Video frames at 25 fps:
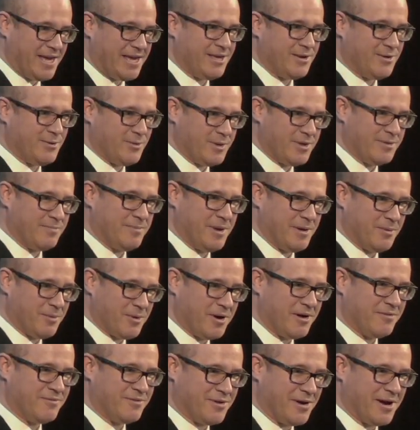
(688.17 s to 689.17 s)
take you with me
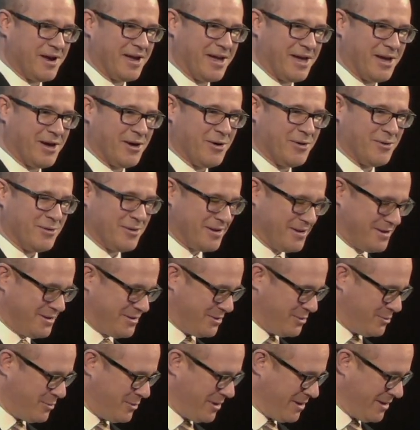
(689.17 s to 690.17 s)
wherever I go to
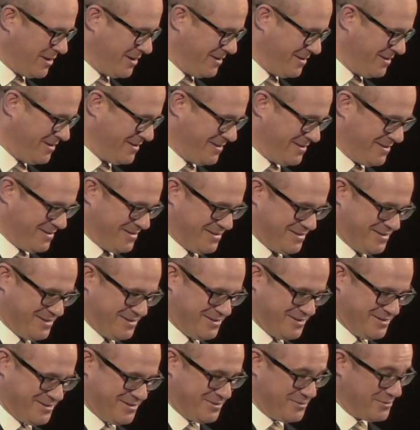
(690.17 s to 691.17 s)

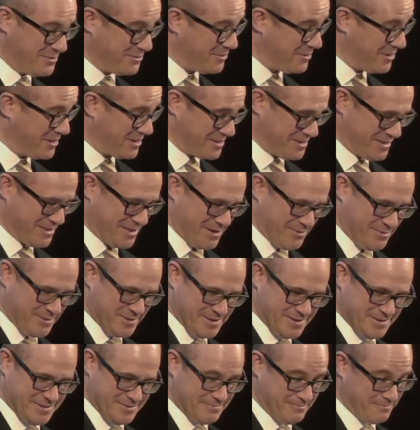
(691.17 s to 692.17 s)
do introductions.
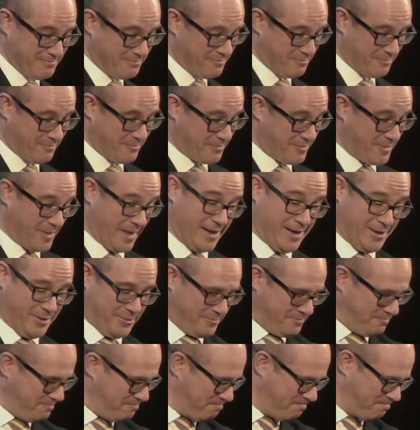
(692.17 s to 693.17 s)
Thank
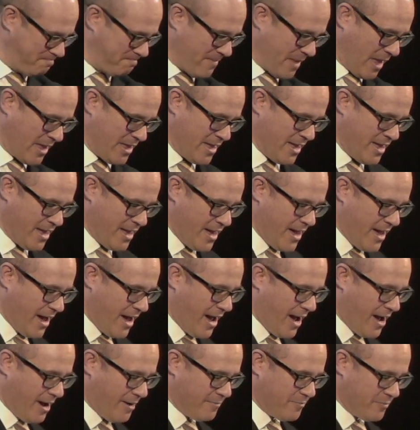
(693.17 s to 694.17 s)
you.
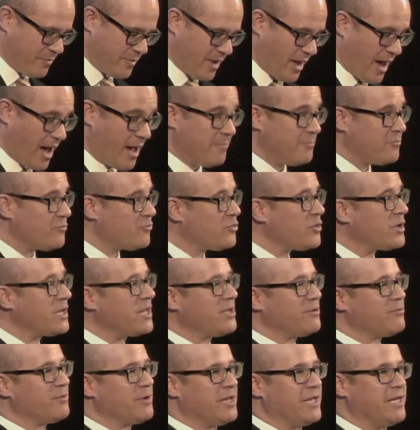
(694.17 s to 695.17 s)
I'm
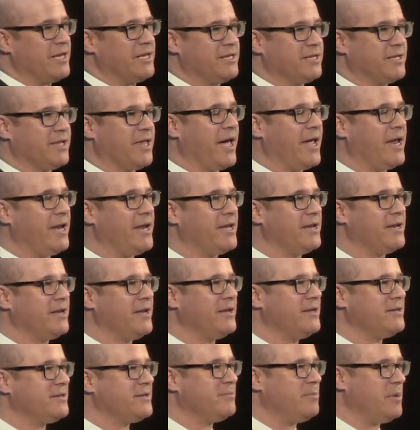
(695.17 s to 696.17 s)
really, really
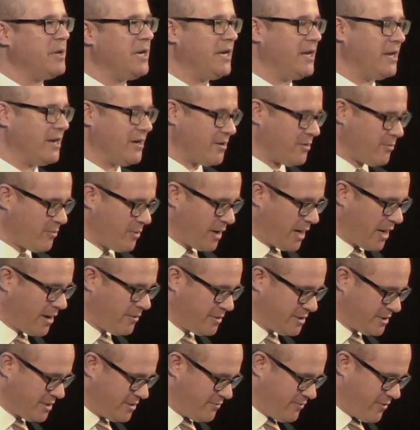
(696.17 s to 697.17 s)
delighted to be here. When I
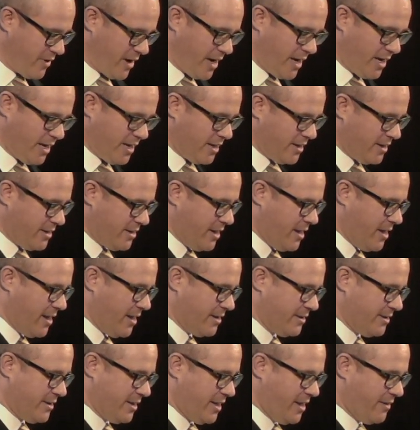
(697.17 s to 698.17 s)
was invited
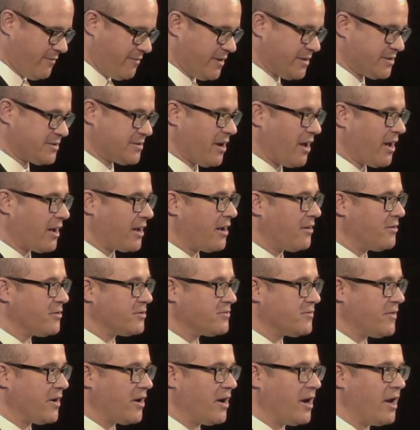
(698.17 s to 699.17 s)
to give this talk, I
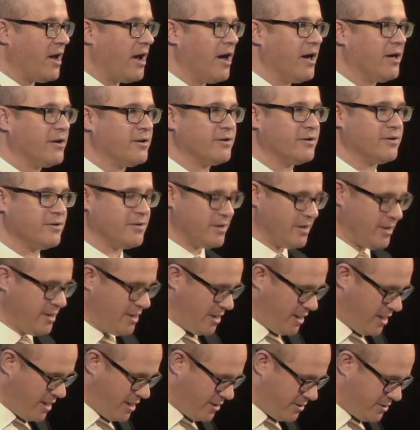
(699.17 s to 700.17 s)
was very honored
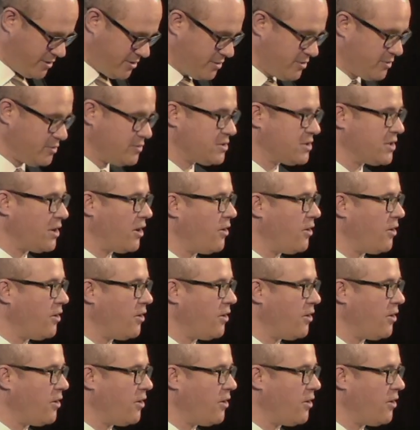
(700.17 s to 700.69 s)
to do